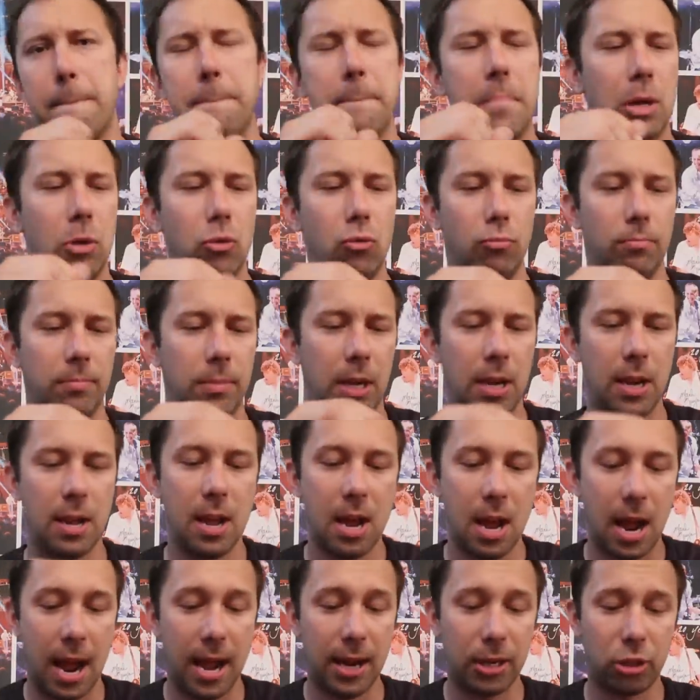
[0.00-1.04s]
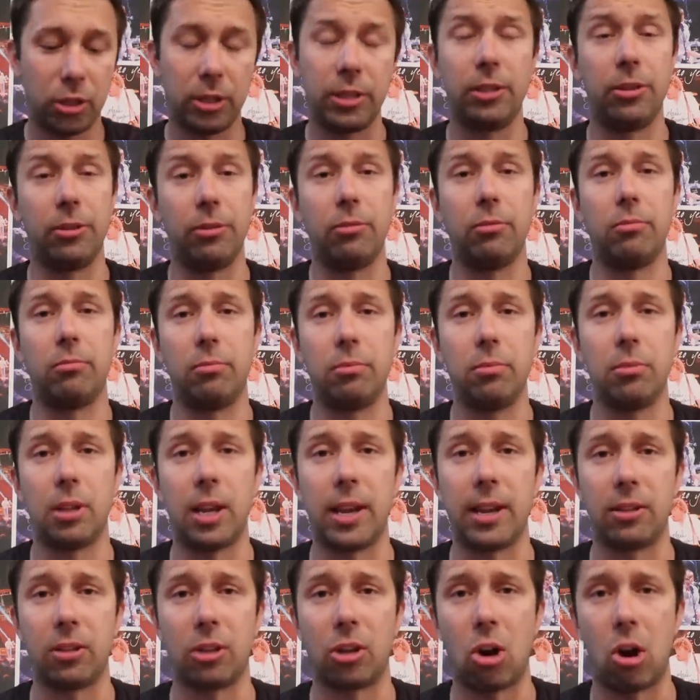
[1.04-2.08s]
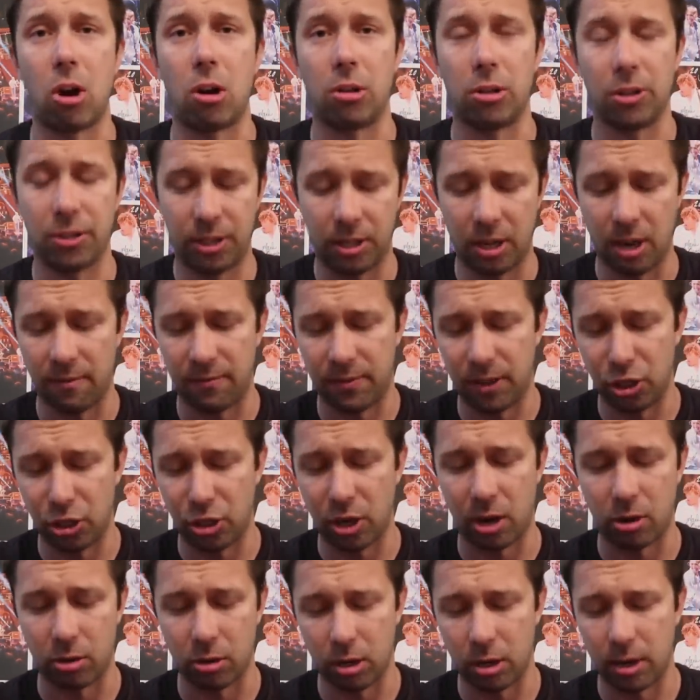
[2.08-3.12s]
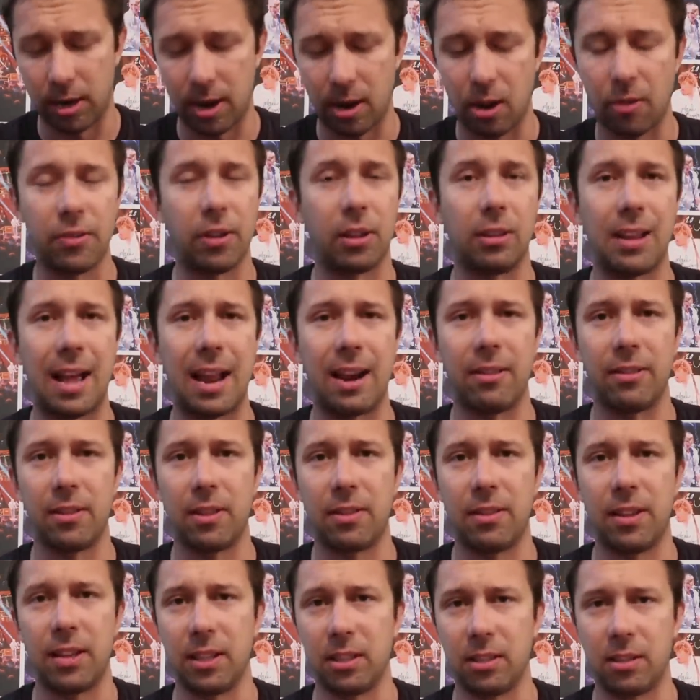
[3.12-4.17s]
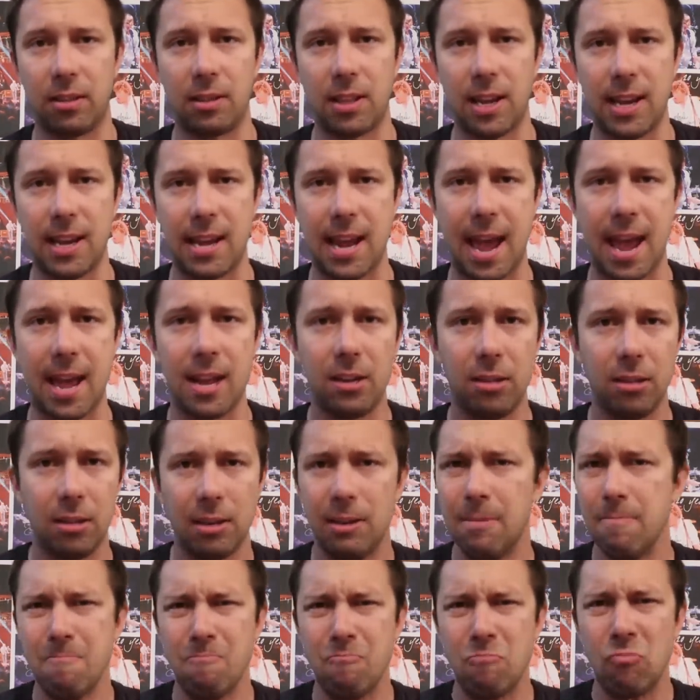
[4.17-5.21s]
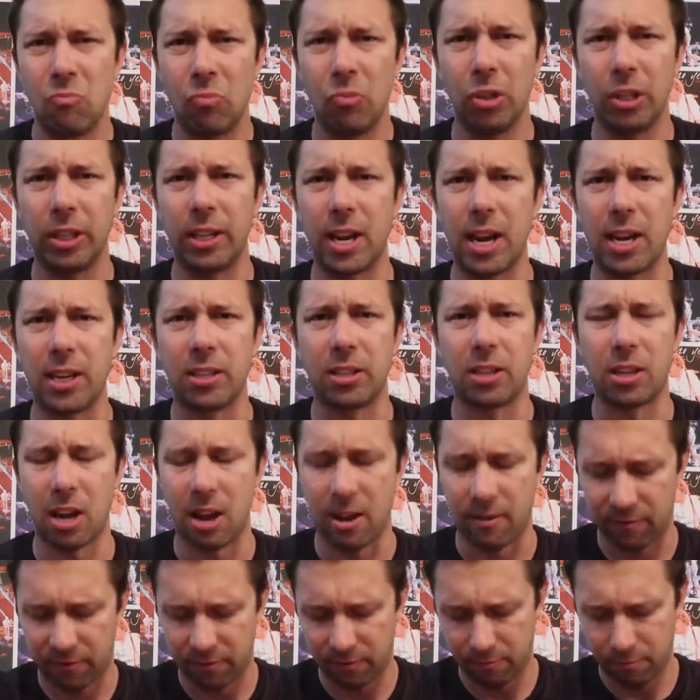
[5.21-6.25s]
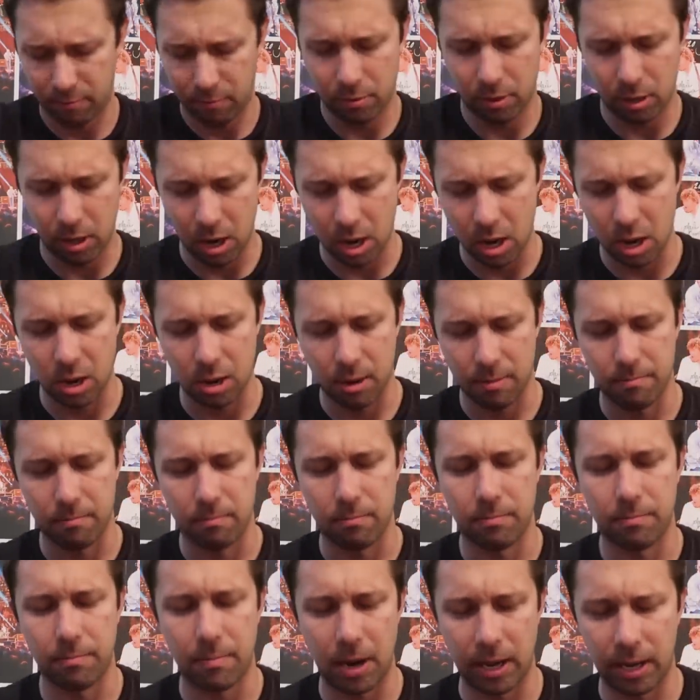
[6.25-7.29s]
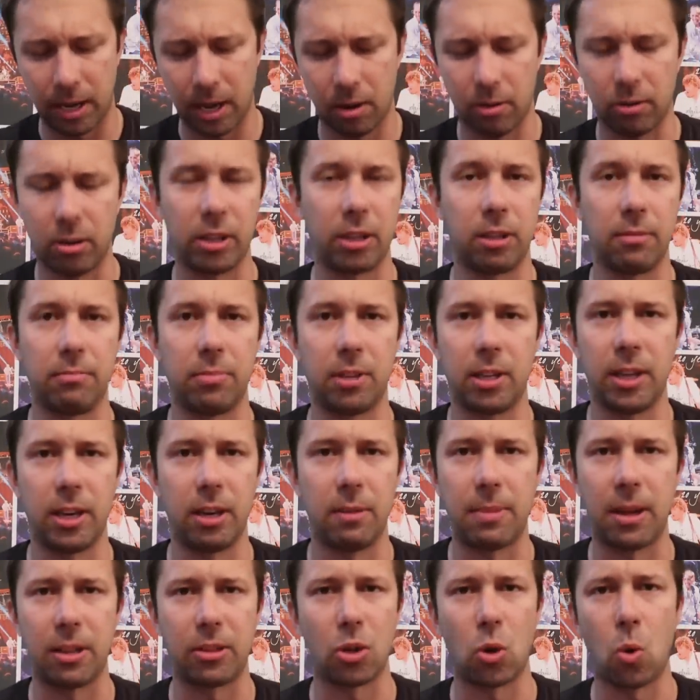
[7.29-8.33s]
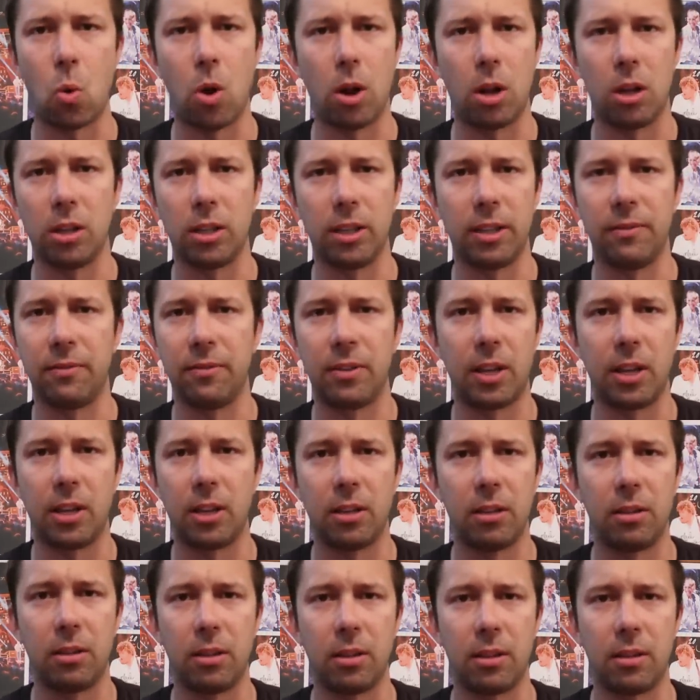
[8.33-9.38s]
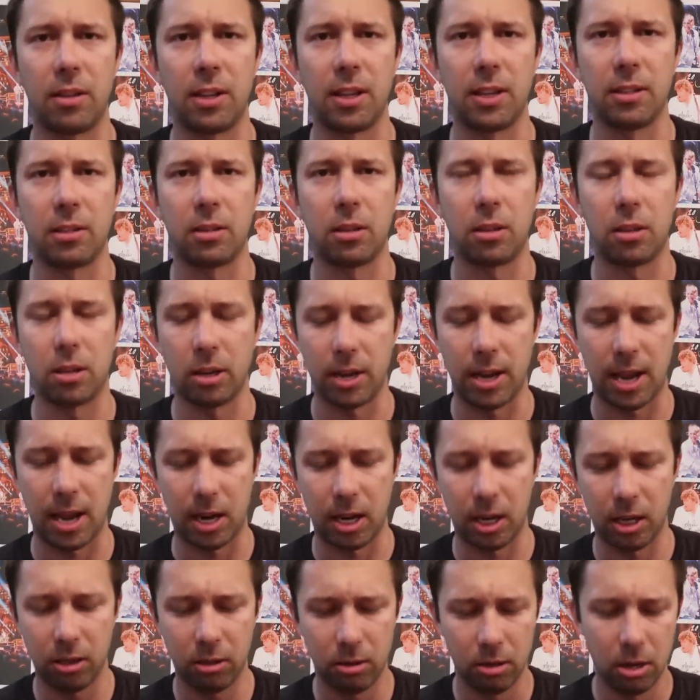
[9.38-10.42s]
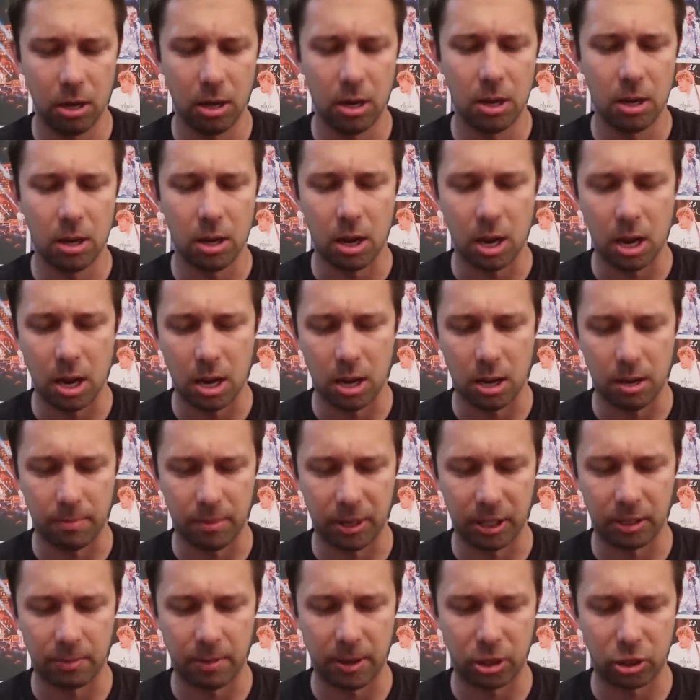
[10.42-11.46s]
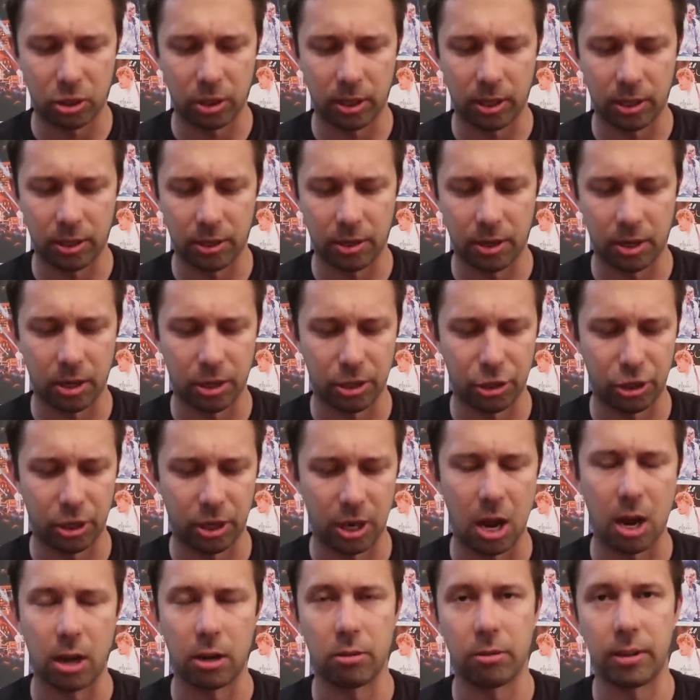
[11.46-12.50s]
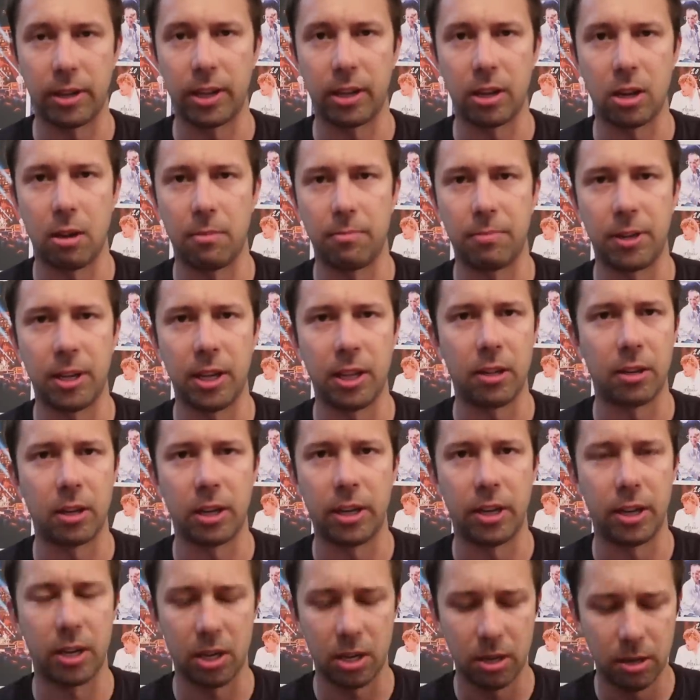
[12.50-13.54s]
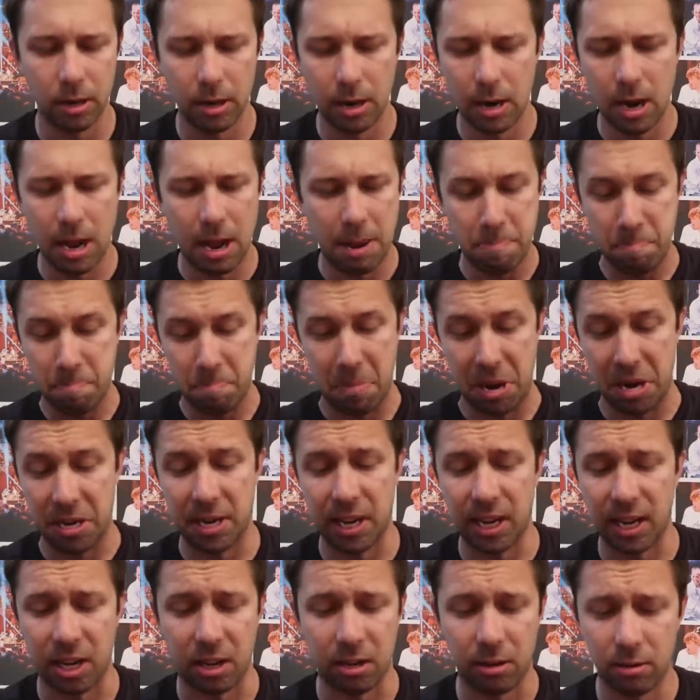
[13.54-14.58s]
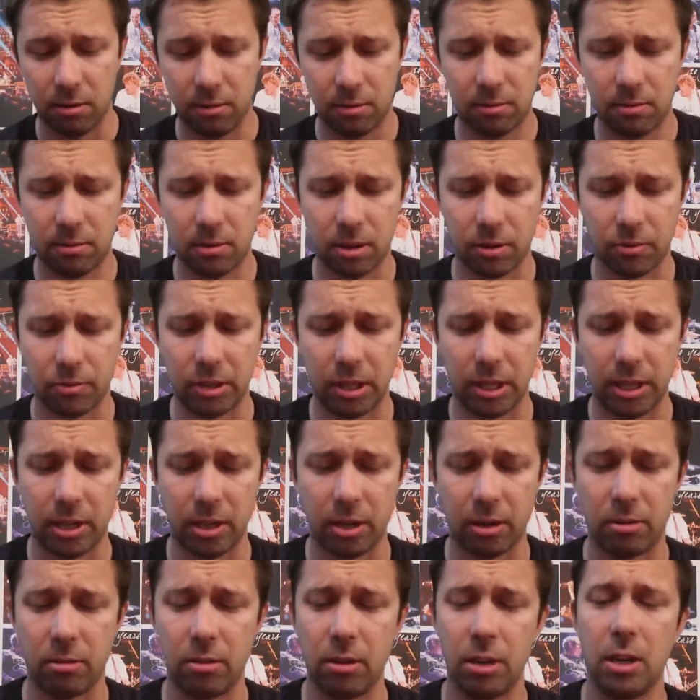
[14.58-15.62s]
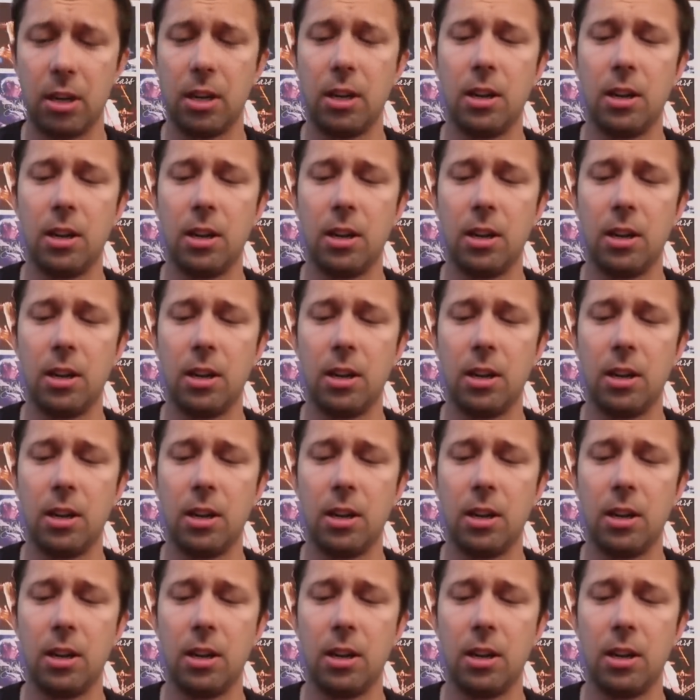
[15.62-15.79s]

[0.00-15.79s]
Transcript: Boom. I actually do like the Carl's stuff in general and a lot of the things that they get. Really nice stuff. I can't really complain about the quality of the things that they're getting, especially because they're a Chicagoland company, they're here. I dig it, I really do.